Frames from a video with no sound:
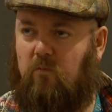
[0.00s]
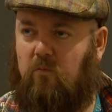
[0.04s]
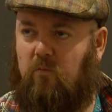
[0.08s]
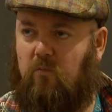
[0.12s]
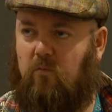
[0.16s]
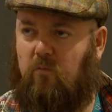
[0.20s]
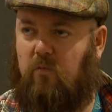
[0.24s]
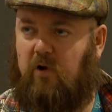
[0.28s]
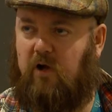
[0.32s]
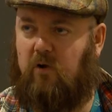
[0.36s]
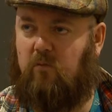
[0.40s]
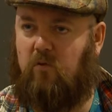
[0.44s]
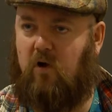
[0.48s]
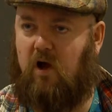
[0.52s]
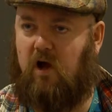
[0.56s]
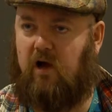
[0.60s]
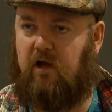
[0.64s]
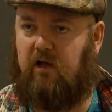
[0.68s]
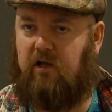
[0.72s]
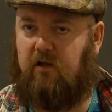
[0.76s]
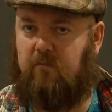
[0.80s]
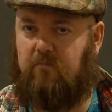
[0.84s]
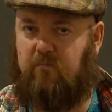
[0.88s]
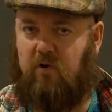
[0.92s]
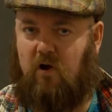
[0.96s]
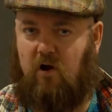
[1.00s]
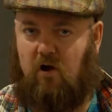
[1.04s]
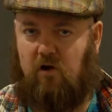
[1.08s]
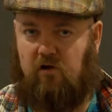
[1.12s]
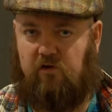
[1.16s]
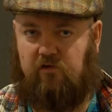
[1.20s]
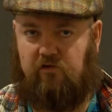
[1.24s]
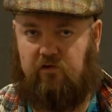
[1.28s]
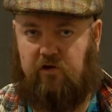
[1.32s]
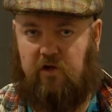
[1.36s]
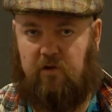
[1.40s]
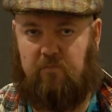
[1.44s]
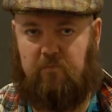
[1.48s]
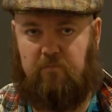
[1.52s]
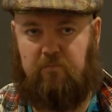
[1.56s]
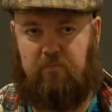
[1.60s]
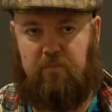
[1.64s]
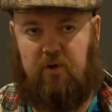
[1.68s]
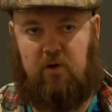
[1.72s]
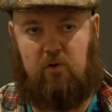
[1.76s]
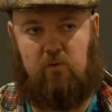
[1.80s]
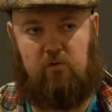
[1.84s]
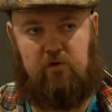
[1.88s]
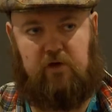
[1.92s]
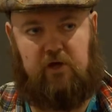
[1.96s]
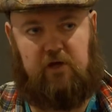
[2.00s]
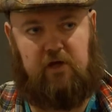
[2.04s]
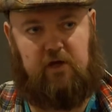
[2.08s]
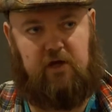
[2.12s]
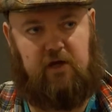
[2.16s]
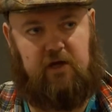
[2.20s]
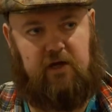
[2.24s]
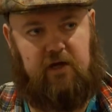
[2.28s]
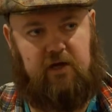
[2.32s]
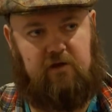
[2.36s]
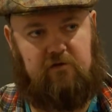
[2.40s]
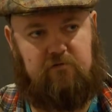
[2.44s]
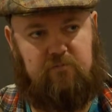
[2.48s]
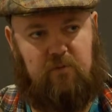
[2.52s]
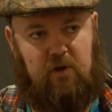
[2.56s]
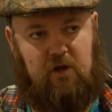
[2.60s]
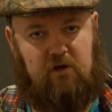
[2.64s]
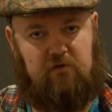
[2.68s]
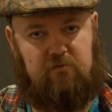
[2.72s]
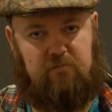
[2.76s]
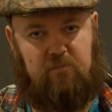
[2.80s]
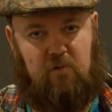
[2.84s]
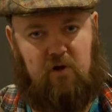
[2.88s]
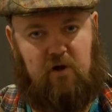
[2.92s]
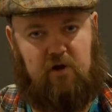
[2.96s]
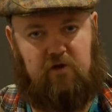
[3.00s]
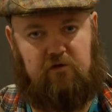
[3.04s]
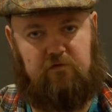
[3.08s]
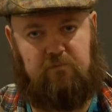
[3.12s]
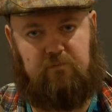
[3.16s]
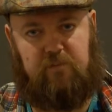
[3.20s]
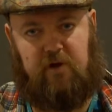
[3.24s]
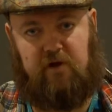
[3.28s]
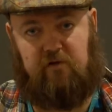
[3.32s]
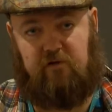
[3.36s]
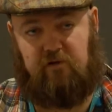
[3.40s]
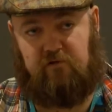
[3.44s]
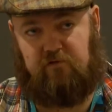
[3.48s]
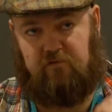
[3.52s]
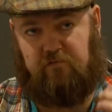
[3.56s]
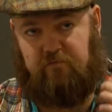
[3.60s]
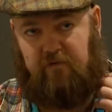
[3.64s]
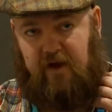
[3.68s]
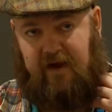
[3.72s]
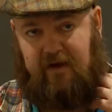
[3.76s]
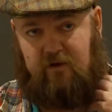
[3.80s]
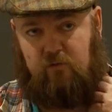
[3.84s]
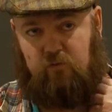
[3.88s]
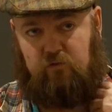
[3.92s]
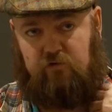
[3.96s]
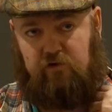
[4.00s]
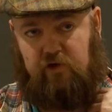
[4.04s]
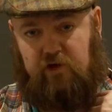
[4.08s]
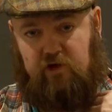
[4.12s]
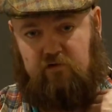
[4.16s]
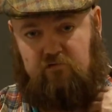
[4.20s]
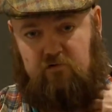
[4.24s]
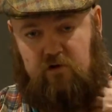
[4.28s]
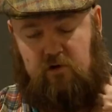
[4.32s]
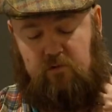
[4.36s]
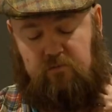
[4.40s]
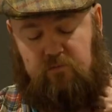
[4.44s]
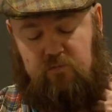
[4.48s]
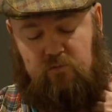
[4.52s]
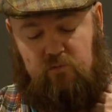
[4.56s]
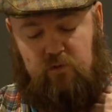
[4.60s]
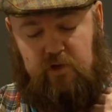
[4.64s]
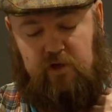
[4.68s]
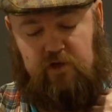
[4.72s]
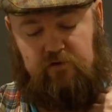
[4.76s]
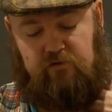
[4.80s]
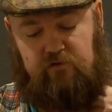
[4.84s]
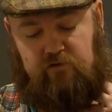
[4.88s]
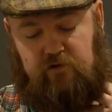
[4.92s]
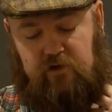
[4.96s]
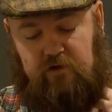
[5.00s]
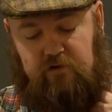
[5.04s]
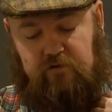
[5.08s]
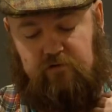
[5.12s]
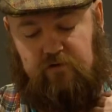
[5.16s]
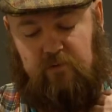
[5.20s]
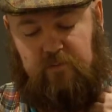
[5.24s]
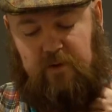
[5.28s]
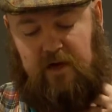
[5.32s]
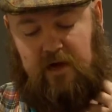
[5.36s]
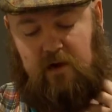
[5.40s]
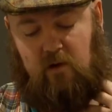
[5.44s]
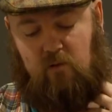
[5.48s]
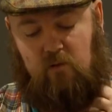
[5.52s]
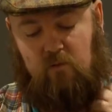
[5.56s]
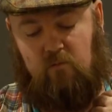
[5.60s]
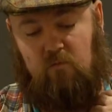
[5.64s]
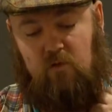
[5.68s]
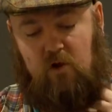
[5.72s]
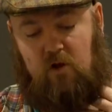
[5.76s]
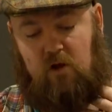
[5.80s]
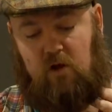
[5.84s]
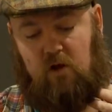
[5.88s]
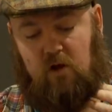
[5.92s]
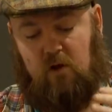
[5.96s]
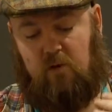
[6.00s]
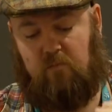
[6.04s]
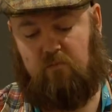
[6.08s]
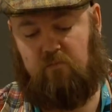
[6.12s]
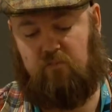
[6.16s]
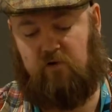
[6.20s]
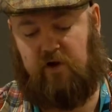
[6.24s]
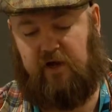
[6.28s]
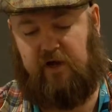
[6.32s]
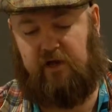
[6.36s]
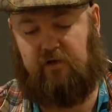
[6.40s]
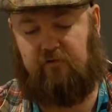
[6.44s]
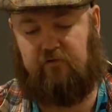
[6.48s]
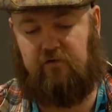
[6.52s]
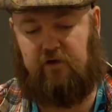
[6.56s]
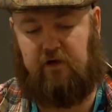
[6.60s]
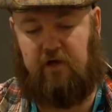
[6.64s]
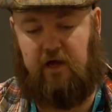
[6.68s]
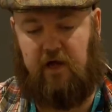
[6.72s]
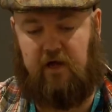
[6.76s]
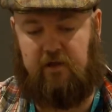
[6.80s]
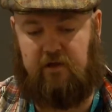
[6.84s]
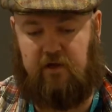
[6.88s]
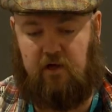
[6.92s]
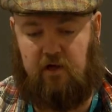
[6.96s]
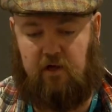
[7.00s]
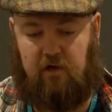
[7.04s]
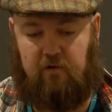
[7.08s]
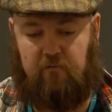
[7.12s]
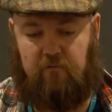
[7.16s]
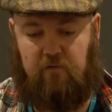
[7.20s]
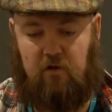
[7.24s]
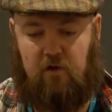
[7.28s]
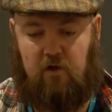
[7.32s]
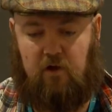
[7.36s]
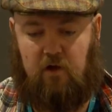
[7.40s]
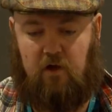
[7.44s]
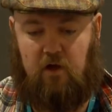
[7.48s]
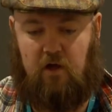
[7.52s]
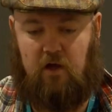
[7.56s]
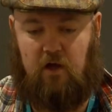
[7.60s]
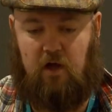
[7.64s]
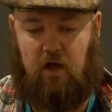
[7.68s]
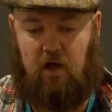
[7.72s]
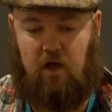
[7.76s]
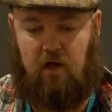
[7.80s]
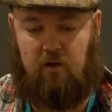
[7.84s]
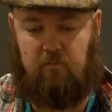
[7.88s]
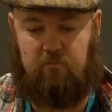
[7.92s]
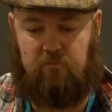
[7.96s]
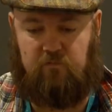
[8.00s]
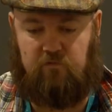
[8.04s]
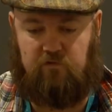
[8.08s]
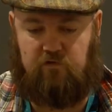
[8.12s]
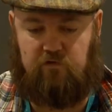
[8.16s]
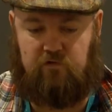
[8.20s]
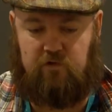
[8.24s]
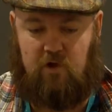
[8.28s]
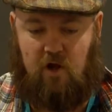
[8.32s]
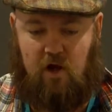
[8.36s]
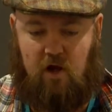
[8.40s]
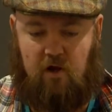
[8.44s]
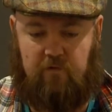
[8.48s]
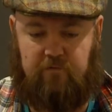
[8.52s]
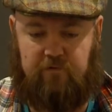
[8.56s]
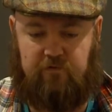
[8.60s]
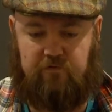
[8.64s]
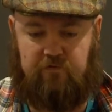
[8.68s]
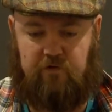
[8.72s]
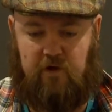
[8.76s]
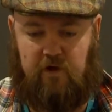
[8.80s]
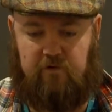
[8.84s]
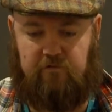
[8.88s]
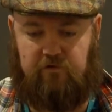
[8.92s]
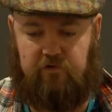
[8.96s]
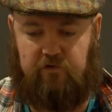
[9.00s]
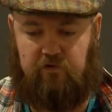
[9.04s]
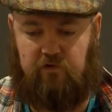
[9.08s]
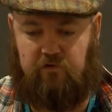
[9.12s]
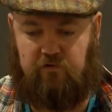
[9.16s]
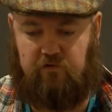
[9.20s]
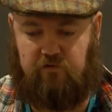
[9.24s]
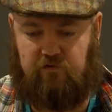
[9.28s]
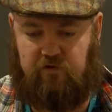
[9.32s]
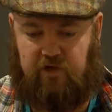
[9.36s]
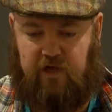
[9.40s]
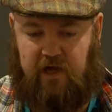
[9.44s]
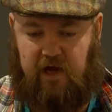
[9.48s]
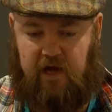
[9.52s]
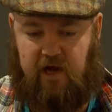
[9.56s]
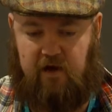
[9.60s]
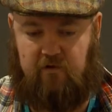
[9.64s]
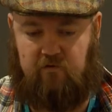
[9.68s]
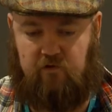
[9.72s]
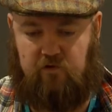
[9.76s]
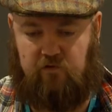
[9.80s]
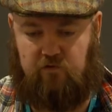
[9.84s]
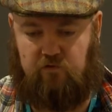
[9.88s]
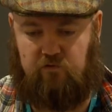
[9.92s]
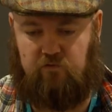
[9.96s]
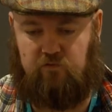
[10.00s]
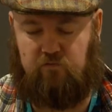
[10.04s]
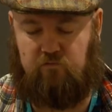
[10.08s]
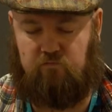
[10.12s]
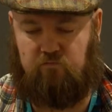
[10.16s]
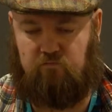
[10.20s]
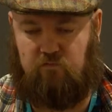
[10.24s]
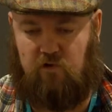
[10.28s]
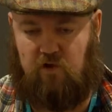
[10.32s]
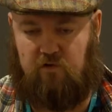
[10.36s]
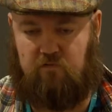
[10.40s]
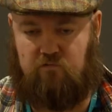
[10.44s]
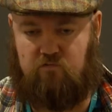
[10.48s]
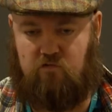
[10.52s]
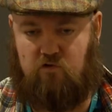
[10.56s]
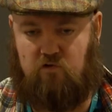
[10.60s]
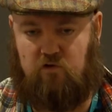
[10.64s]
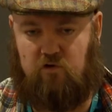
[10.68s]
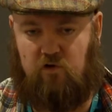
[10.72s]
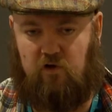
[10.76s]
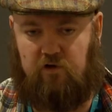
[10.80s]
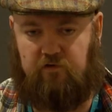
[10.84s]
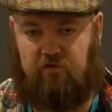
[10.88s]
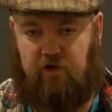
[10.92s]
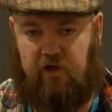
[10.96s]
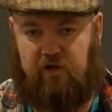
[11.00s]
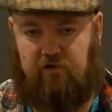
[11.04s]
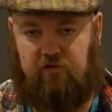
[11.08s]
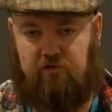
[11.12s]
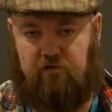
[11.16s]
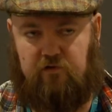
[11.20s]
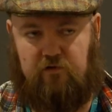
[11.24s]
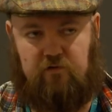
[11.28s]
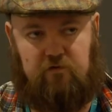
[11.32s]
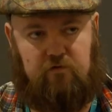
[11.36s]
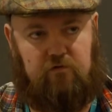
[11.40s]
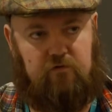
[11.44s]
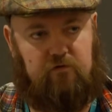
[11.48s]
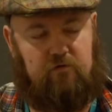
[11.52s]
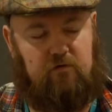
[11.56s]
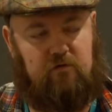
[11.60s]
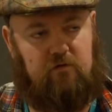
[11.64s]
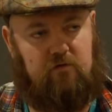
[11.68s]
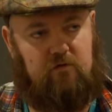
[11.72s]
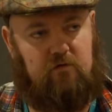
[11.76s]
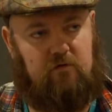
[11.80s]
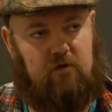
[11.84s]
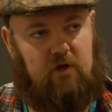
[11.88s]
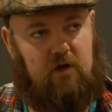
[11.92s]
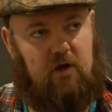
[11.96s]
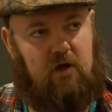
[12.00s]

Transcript: we're working in partnership, building an experts by experience faculty group, which is about bringing together staff, service users, carers, other organisations, and